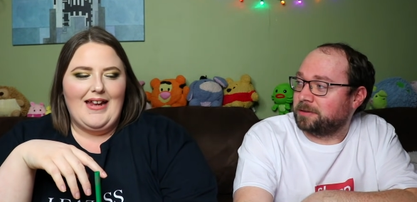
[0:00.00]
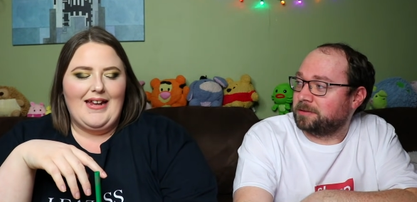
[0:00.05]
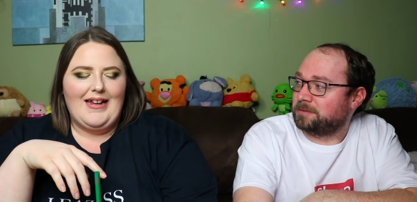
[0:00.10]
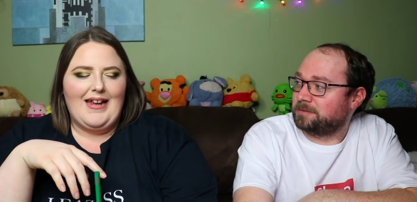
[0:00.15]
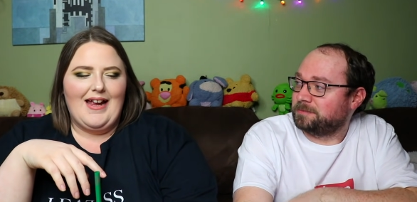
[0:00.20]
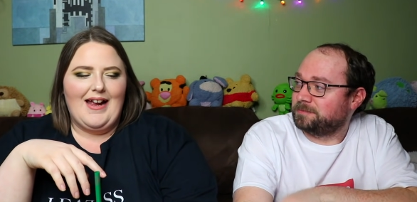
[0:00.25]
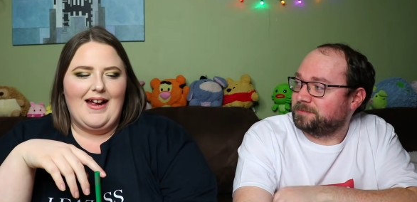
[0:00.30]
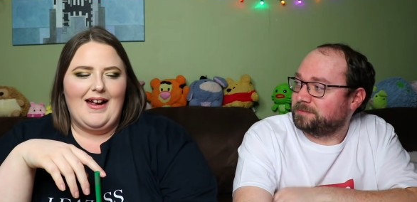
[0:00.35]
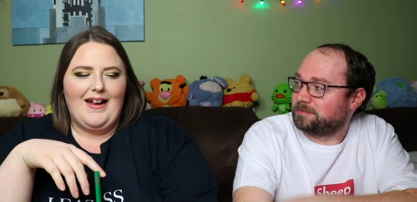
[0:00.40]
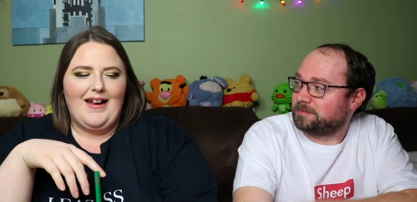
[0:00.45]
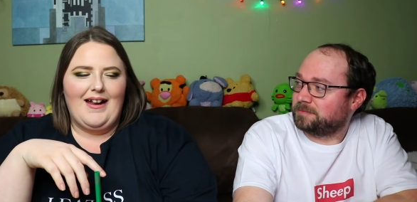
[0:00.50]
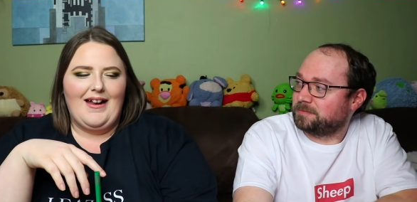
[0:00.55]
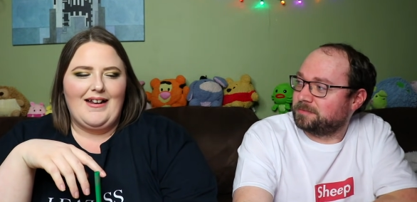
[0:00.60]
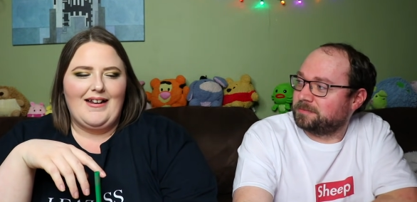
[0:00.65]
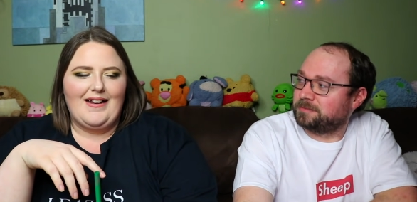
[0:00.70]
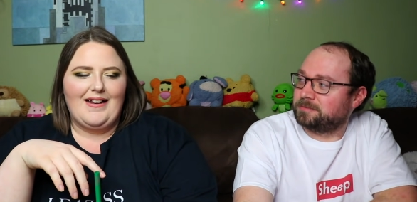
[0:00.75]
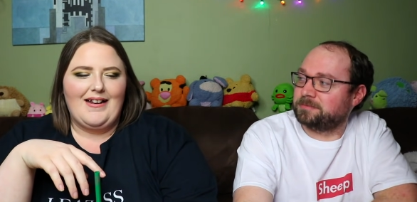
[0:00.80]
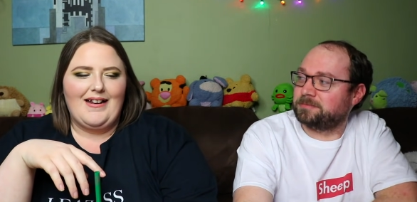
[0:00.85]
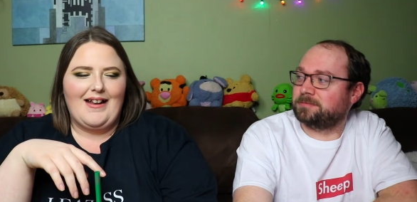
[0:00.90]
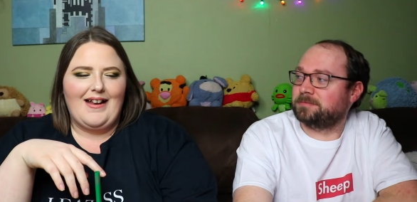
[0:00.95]
Speaker 1: Yeah,
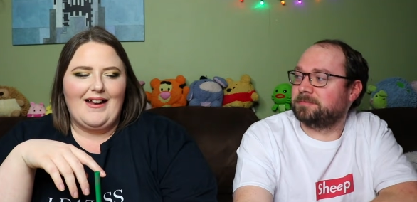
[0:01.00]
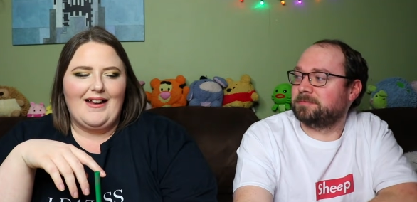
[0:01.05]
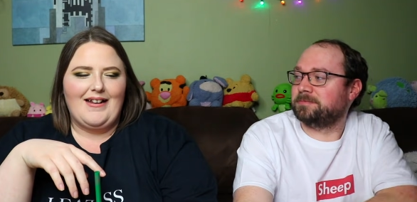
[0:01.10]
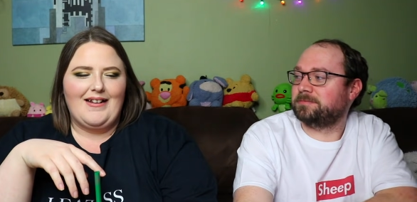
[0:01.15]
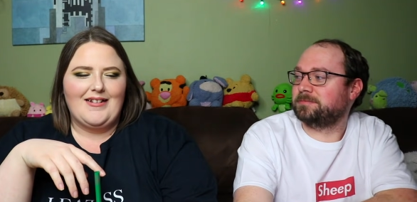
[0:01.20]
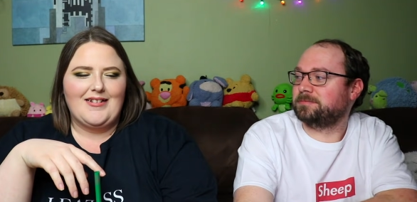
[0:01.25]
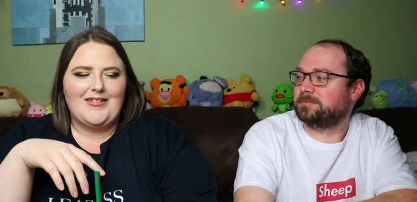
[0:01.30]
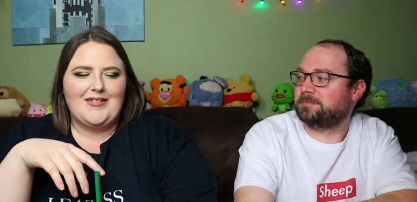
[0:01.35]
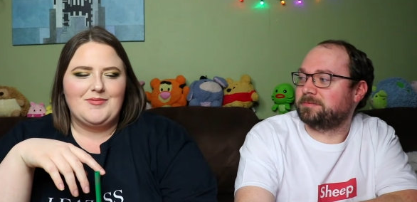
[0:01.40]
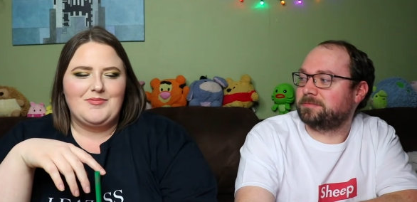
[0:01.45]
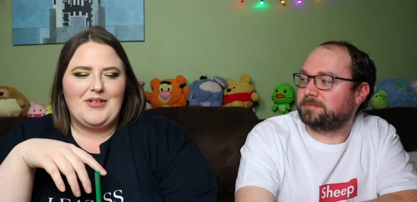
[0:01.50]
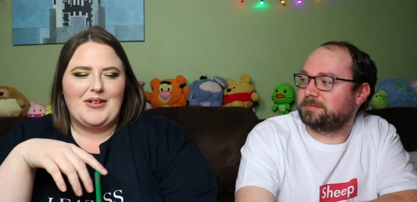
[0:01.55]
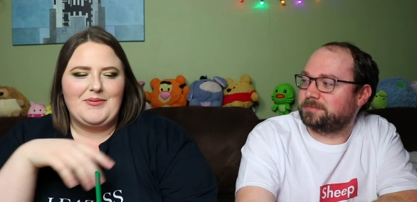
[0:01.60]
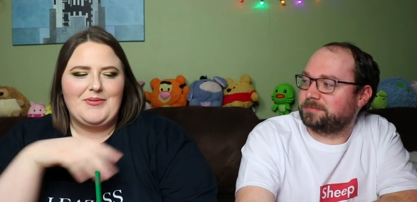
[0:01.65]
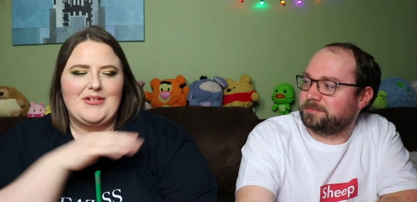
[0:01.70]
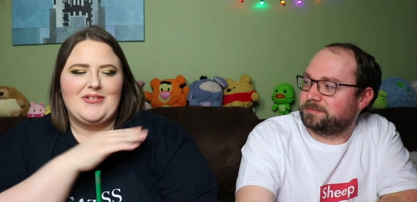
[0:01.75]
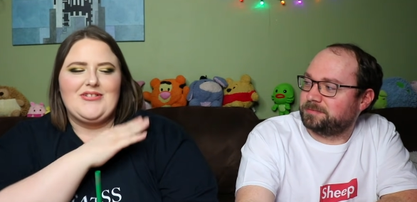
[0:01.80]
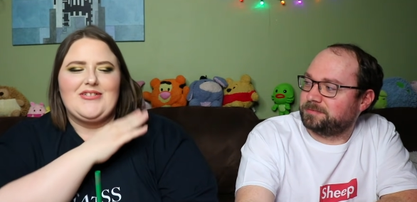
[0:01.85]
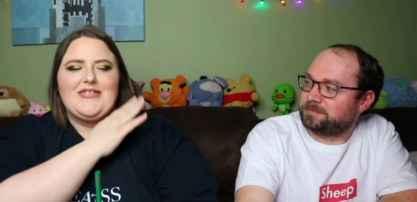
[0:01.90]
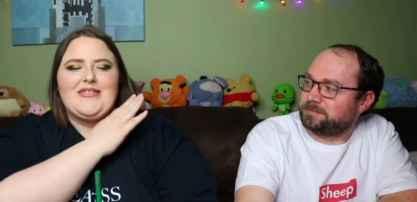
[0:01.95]
and and sometimes
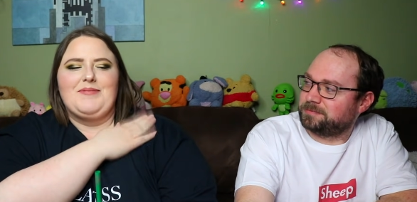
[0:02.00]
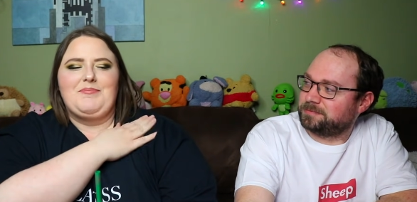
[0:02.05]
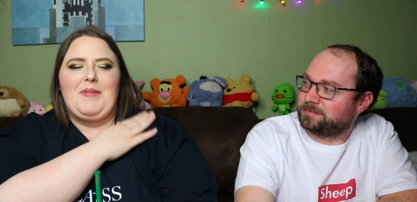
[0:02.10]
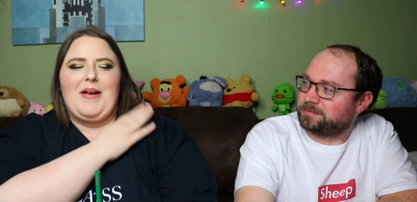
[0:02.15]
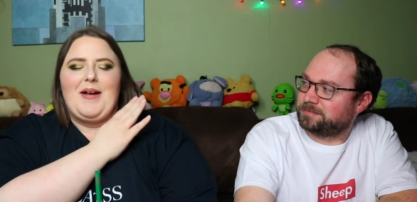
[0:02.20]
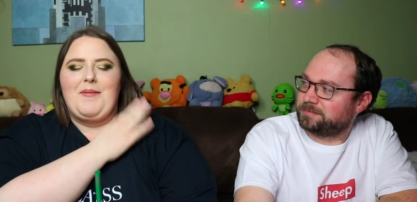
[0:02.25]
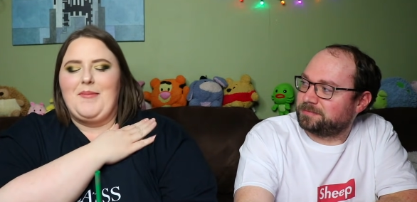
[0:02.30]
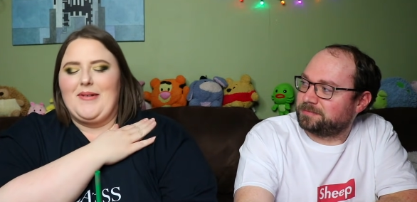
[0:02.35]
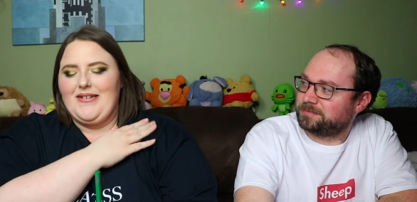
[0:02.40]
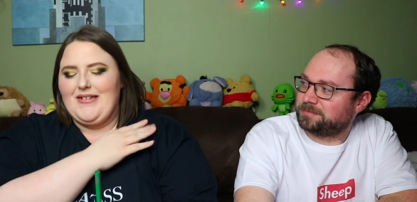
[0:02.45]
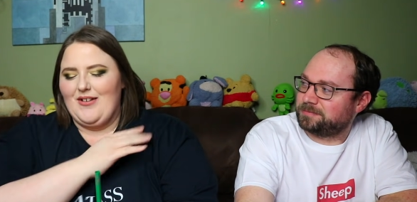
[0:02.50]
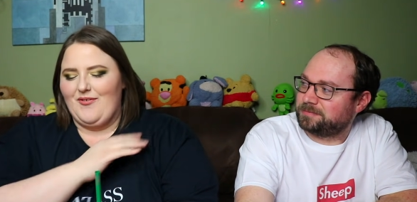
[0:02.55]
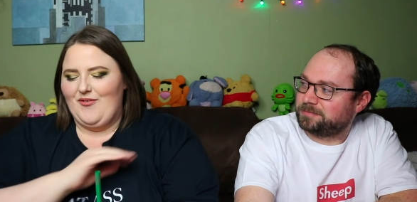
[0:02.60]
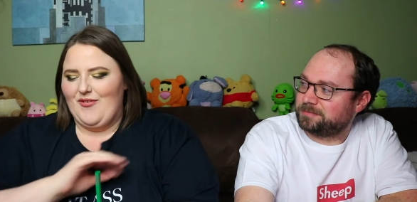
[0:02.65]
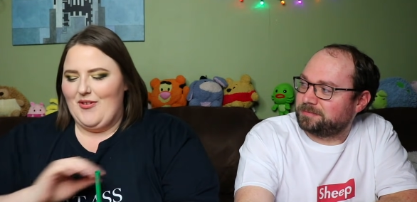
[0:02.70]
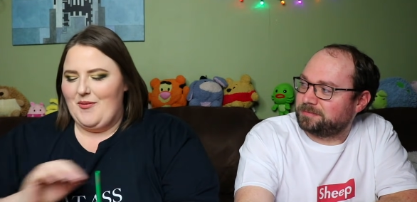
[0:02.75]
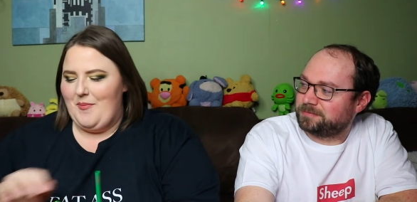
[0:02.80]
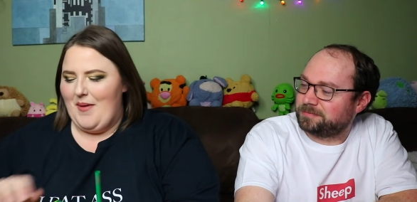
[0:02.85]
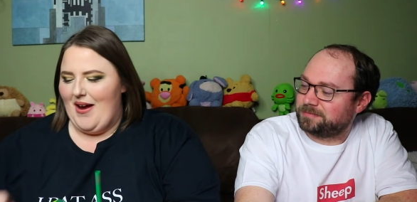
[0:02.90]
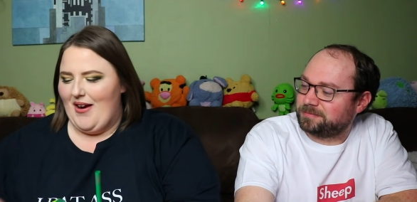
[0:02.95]
I'll just pat myself on
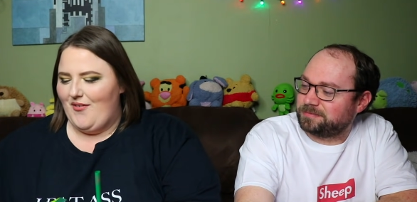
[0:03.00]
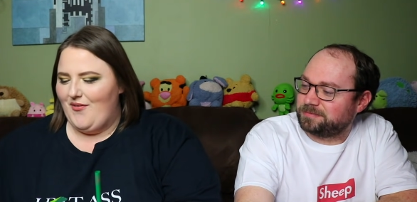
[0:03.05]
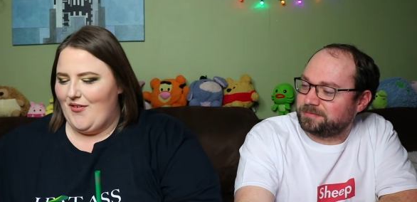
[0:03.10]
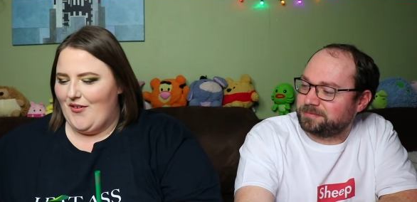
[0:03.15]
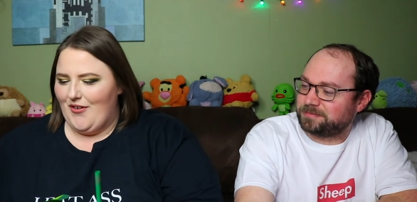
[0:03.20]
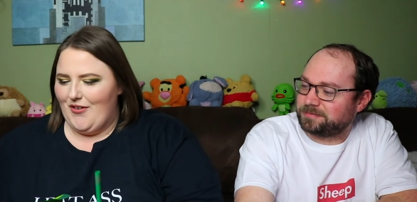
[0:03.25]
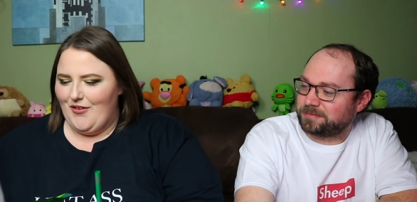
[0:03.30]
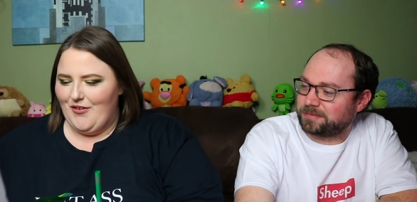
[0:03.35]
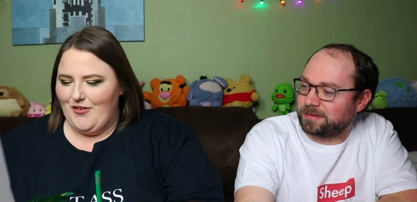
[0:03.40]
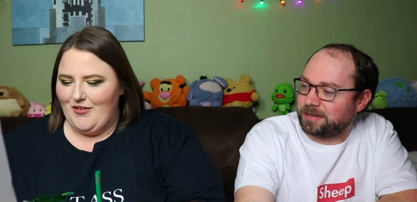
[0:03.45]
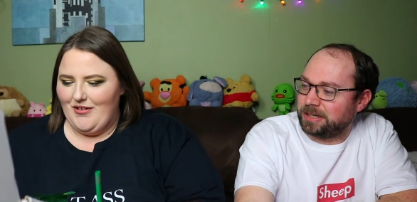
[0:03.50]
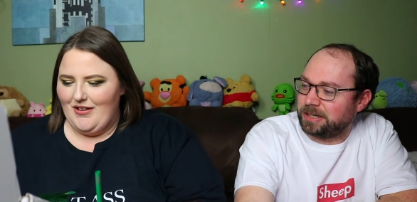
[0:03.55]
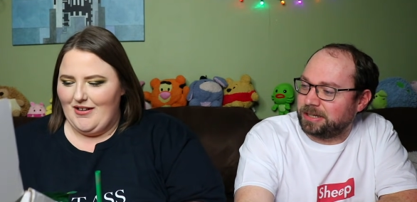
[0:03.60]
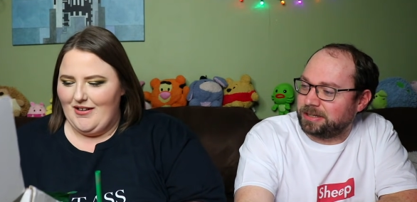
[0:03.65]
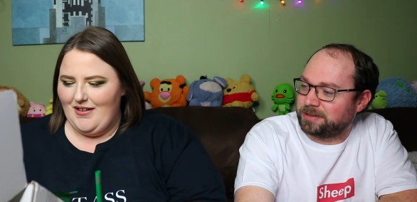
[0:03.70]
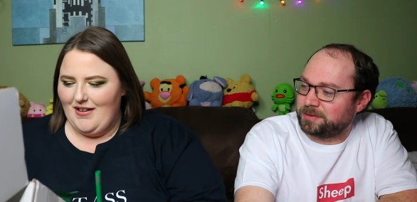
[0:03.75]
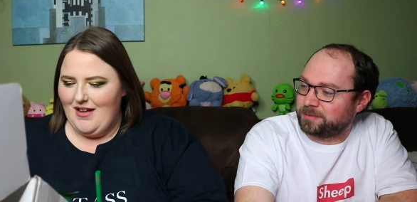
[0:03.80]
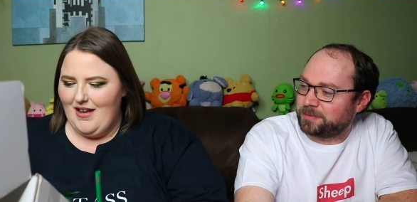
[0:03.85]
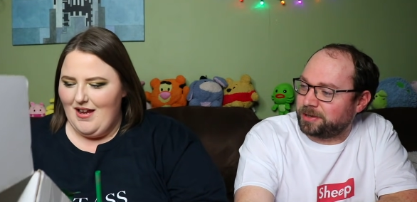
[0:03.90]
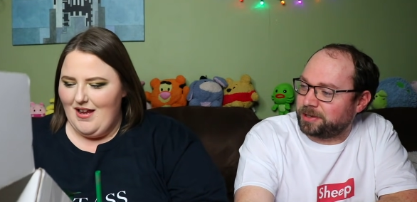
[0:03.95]
the back very early. Yeah,
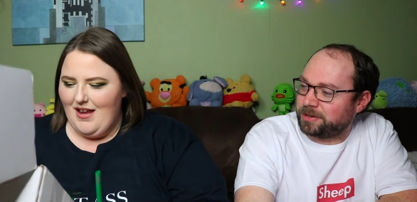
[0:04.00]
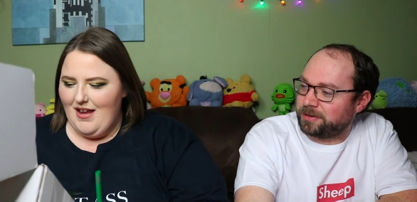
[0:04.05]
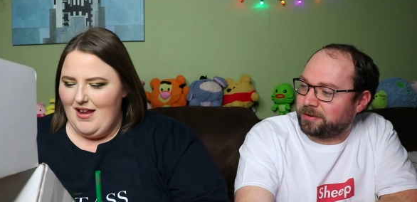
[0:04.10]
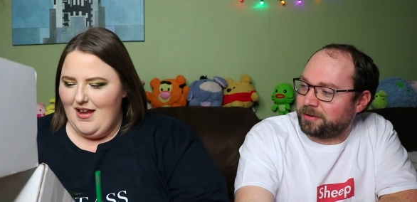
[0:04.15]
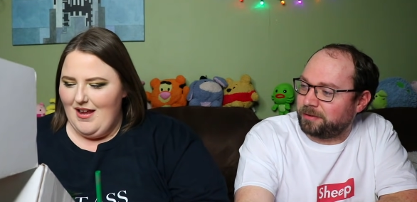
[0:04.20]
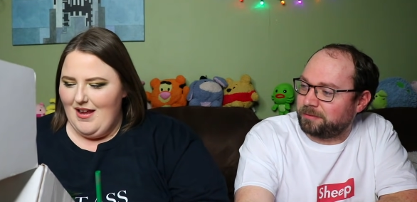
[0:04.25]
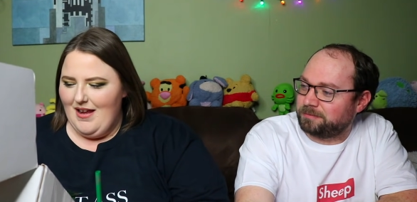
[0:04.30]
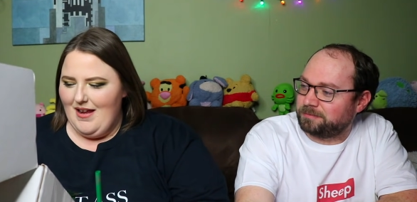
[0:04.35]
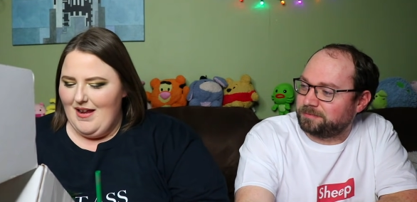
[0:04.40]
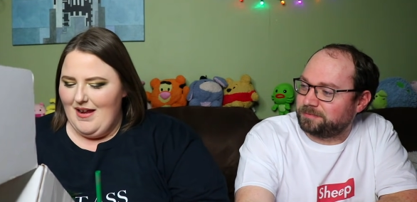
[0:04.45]
don't break your arm.